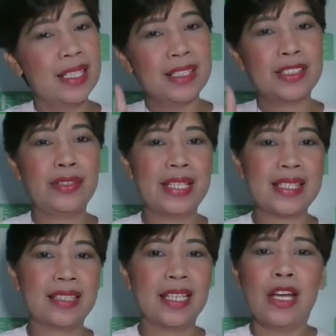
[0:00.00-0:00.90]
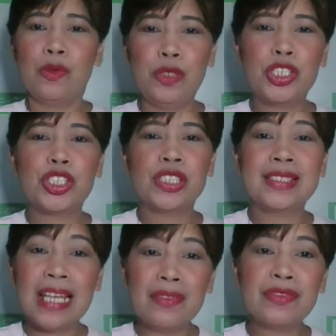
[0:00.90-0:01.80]
So that's it. We should
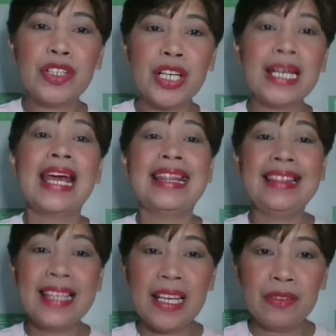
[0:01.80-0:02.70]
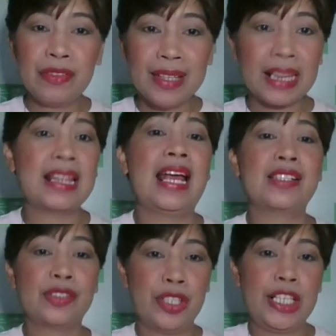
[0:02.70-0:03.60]
never leave the
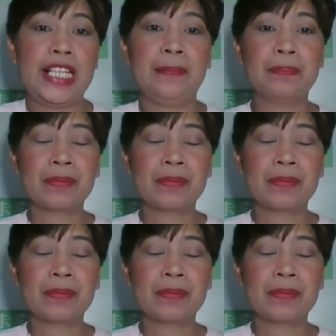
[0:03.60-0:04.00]
class early.